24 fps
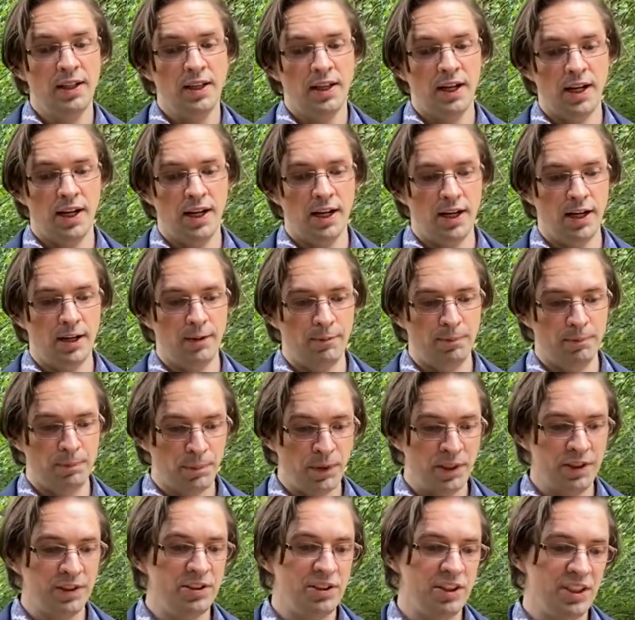
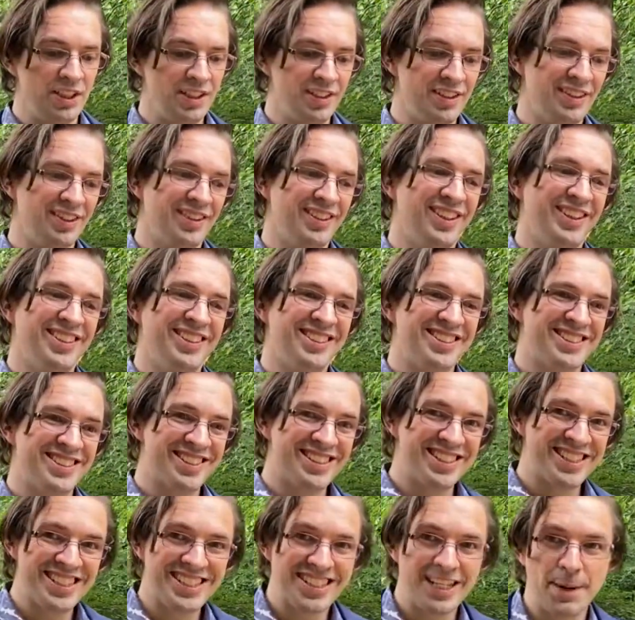But you need to
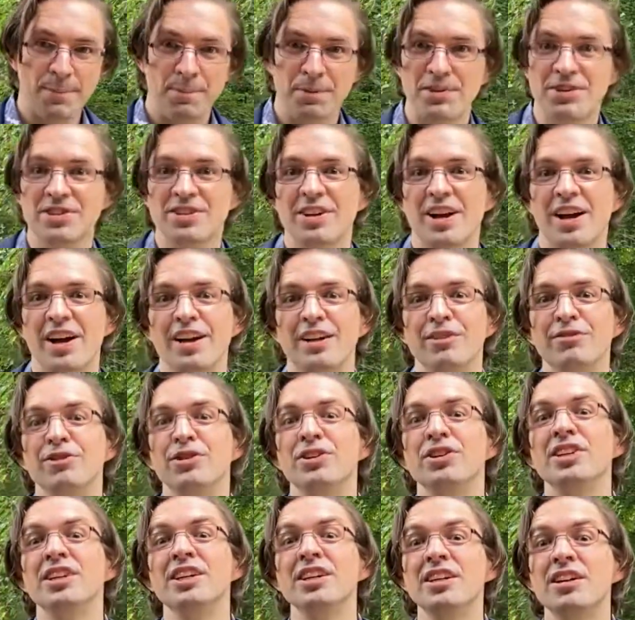step aside of your
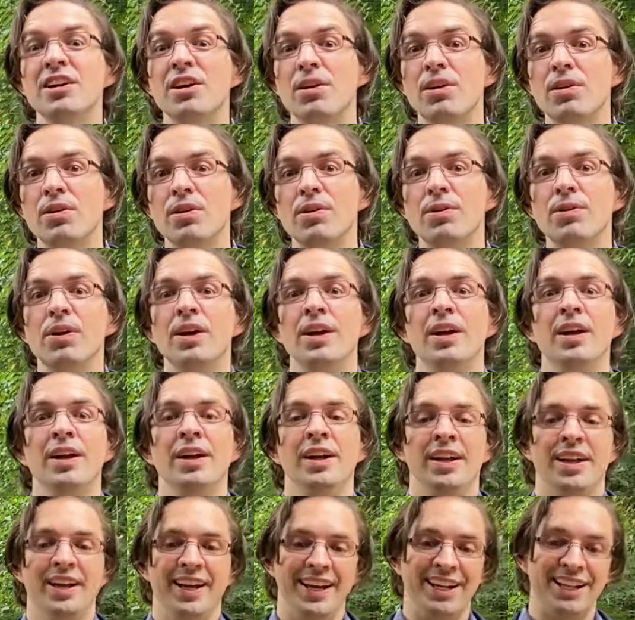ego
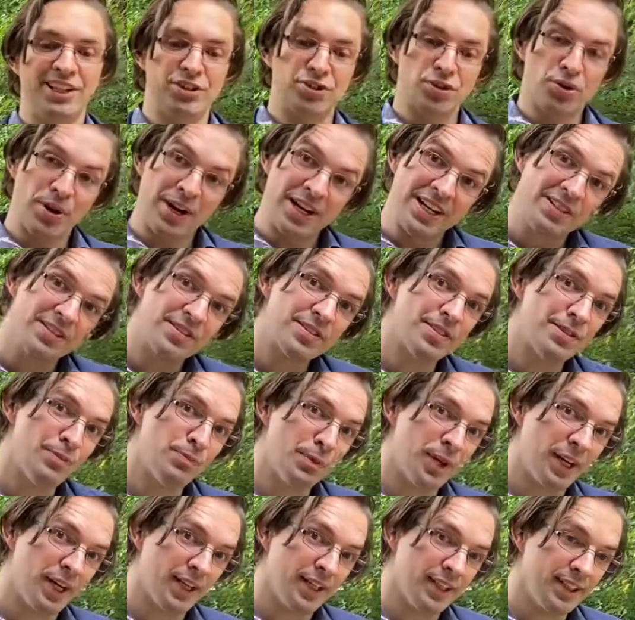and train
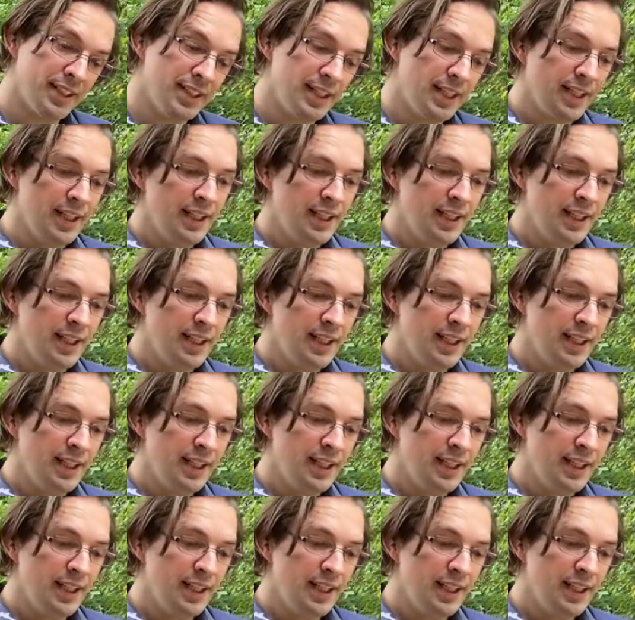somebody.